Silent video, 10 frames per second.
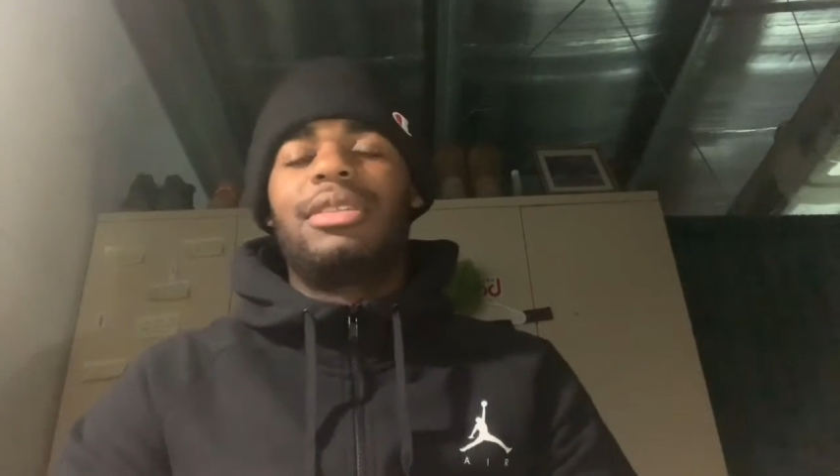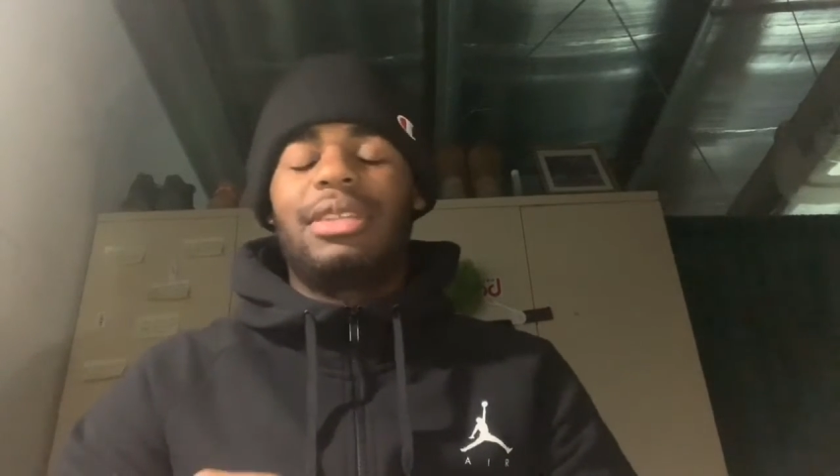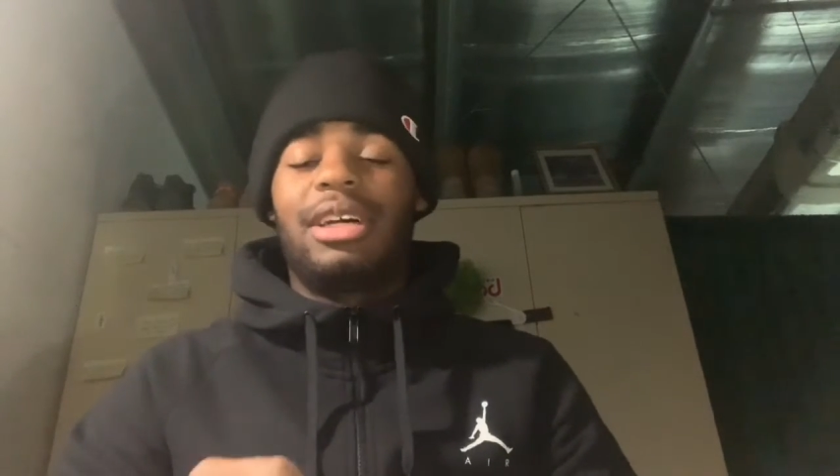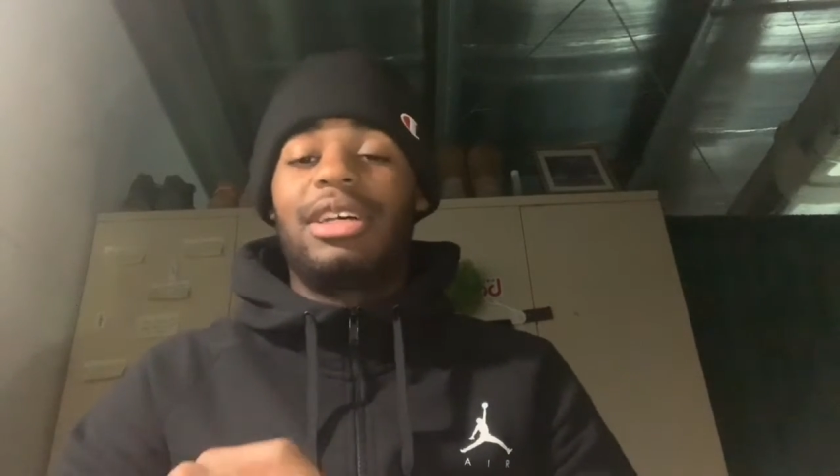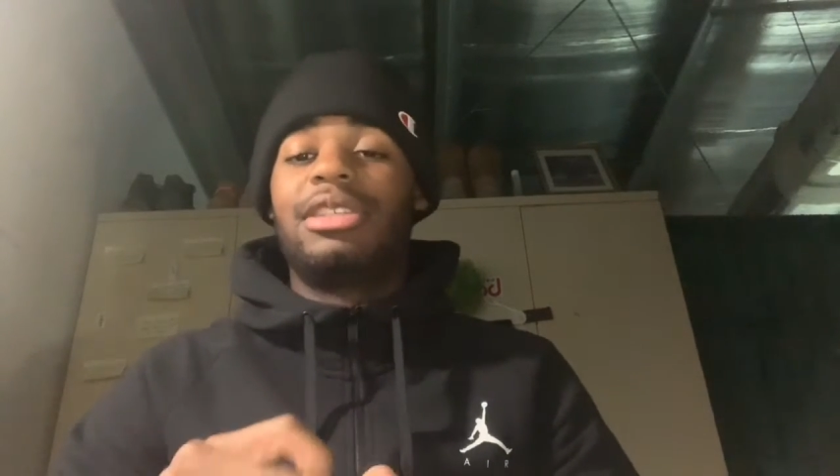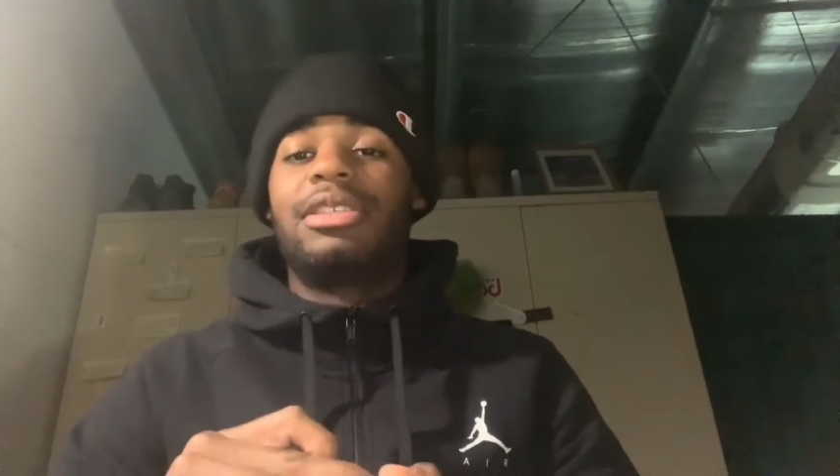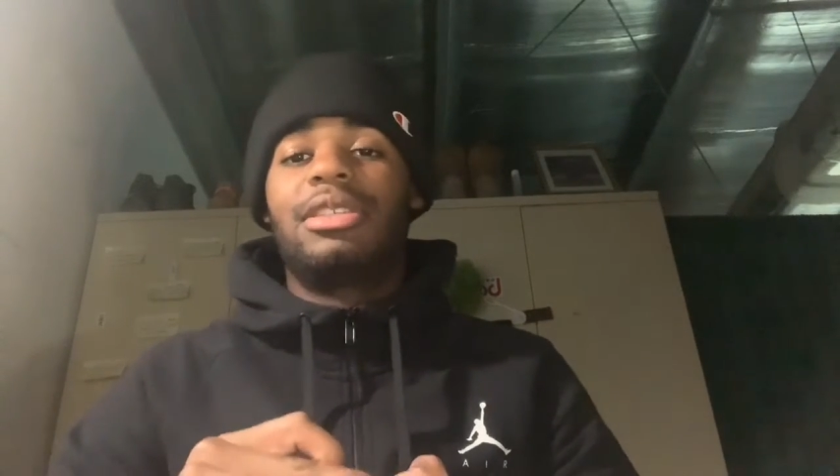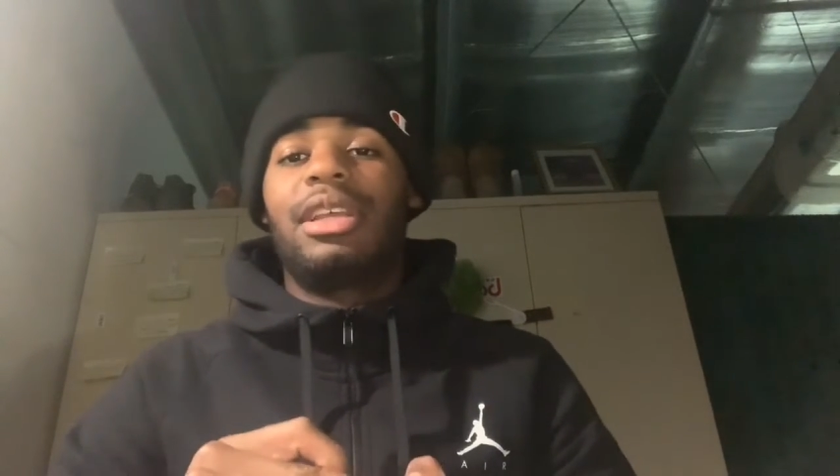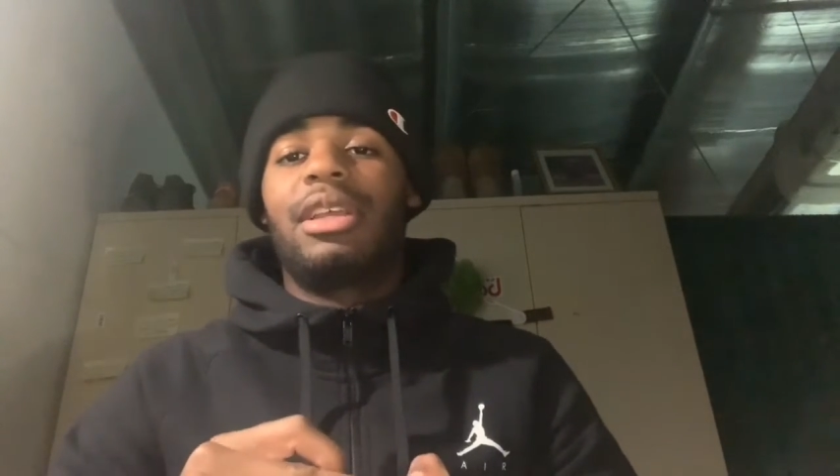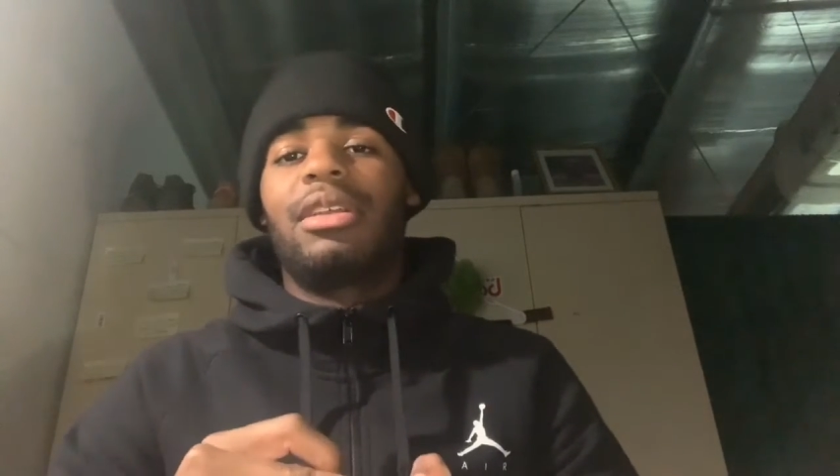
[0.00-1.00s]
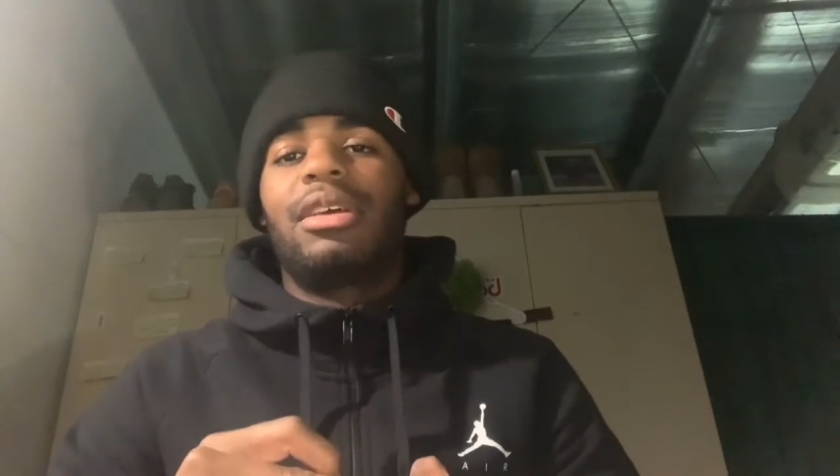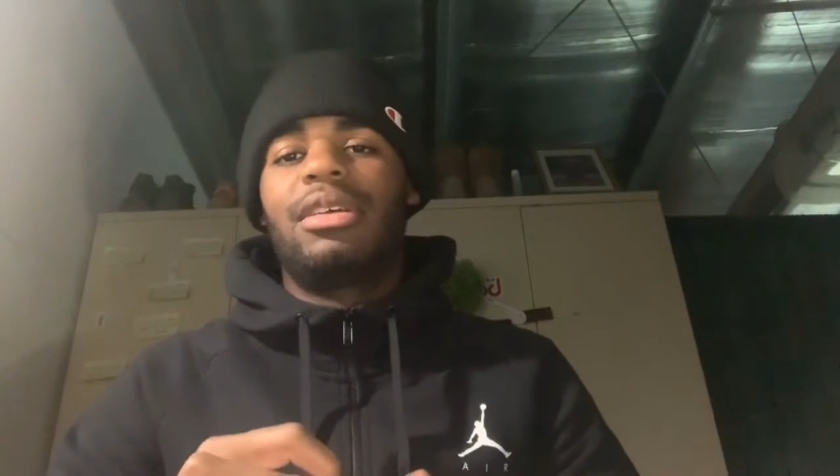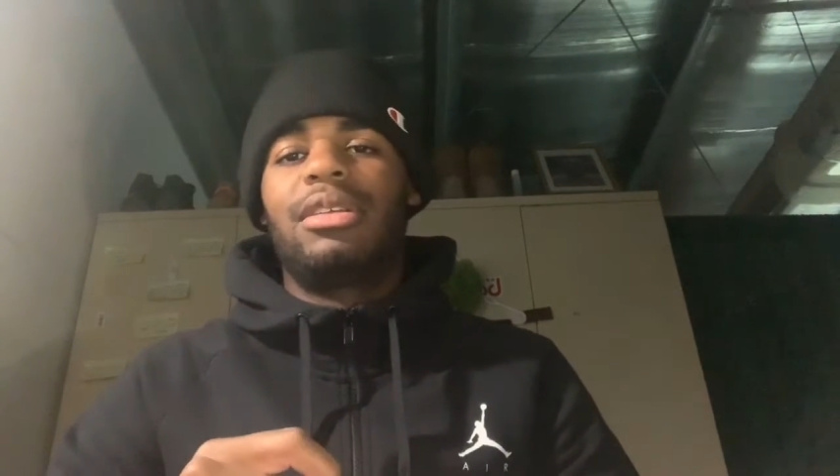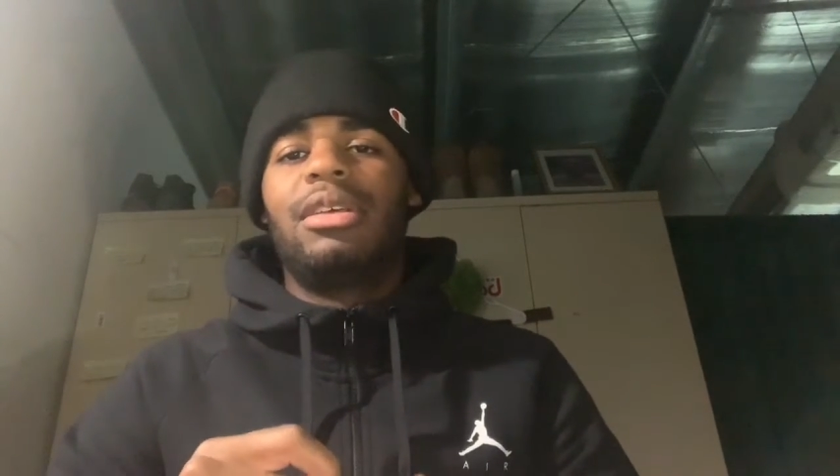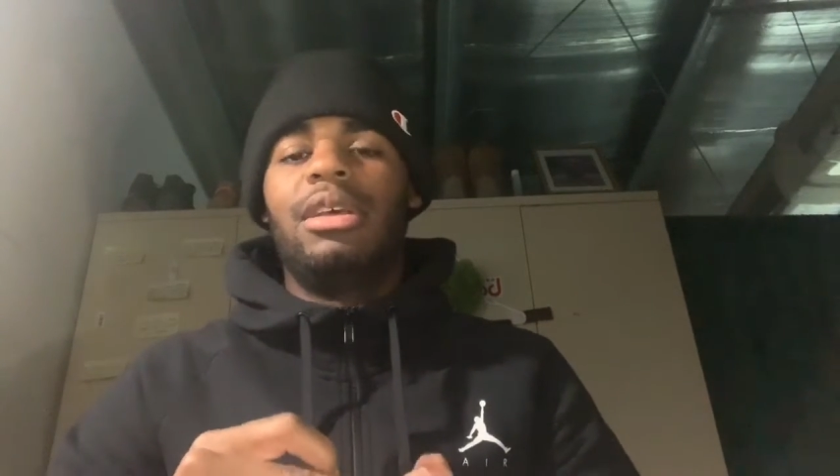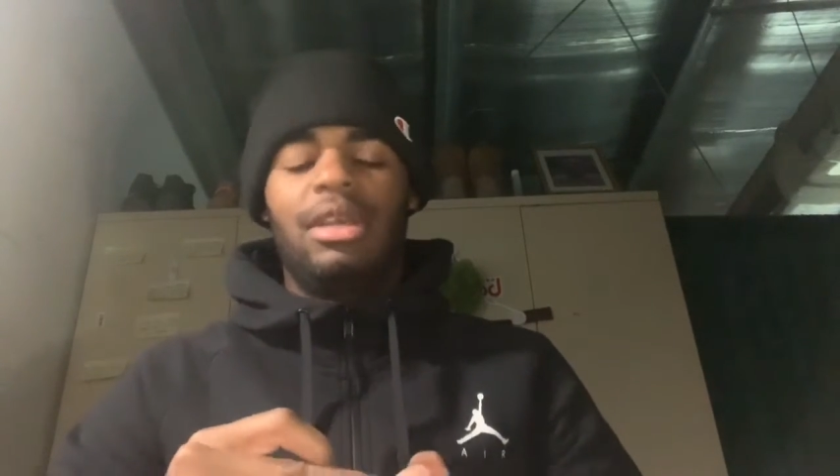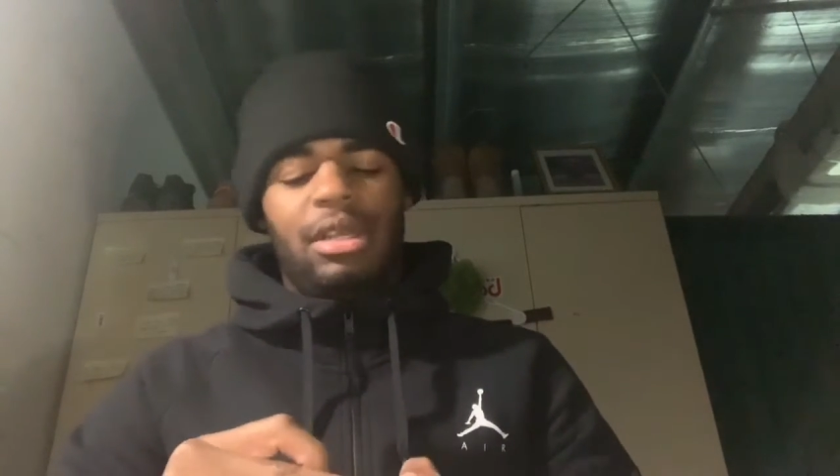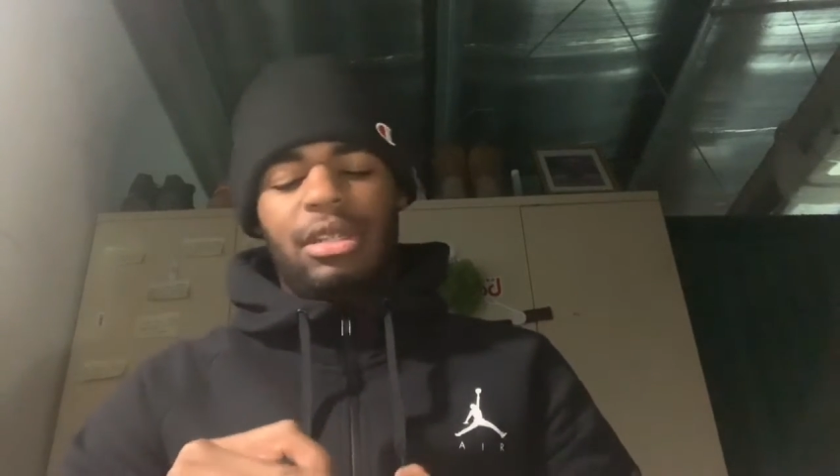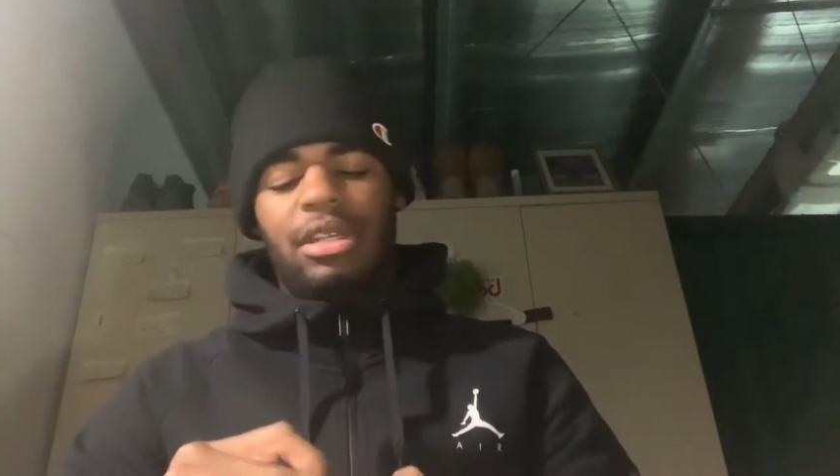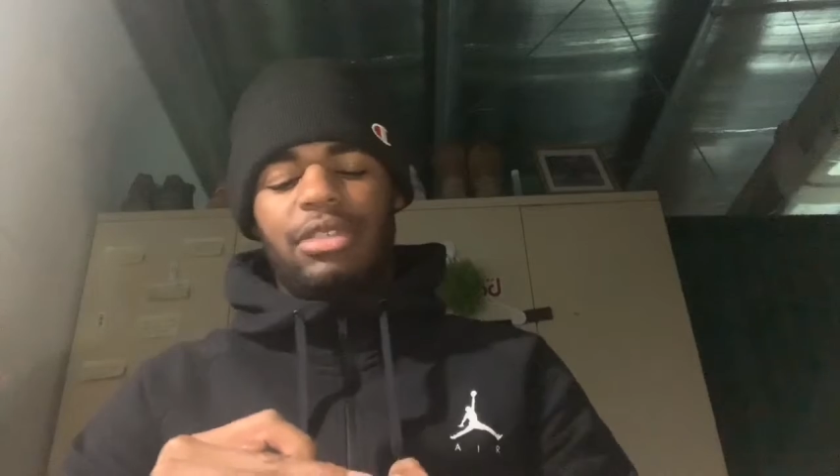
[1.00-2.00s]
Dodge in Las